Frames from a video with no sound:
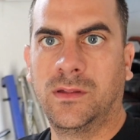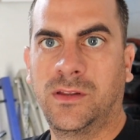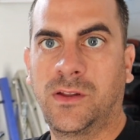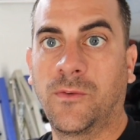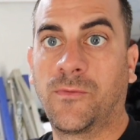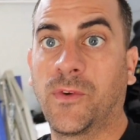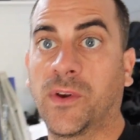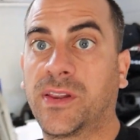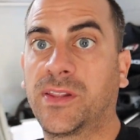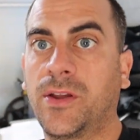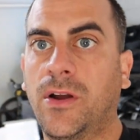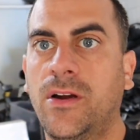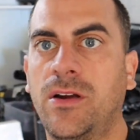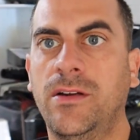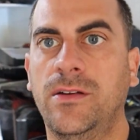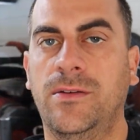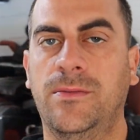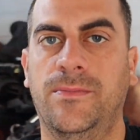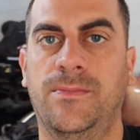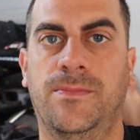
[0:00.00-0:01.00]
So for
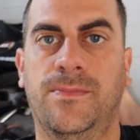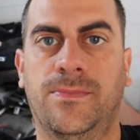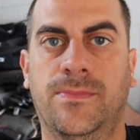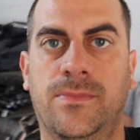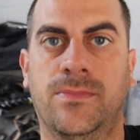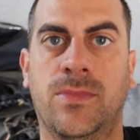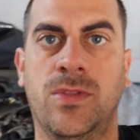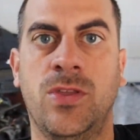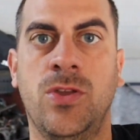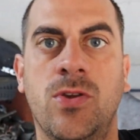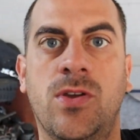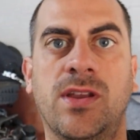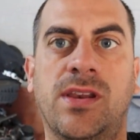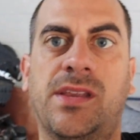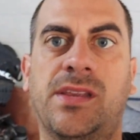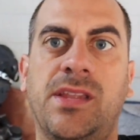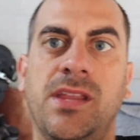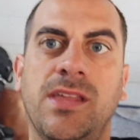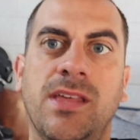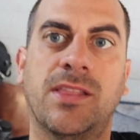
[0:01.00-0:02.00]
start, you can
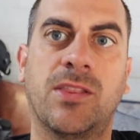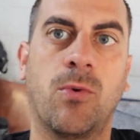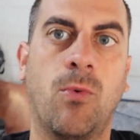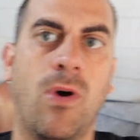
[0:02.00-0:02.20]
see it, the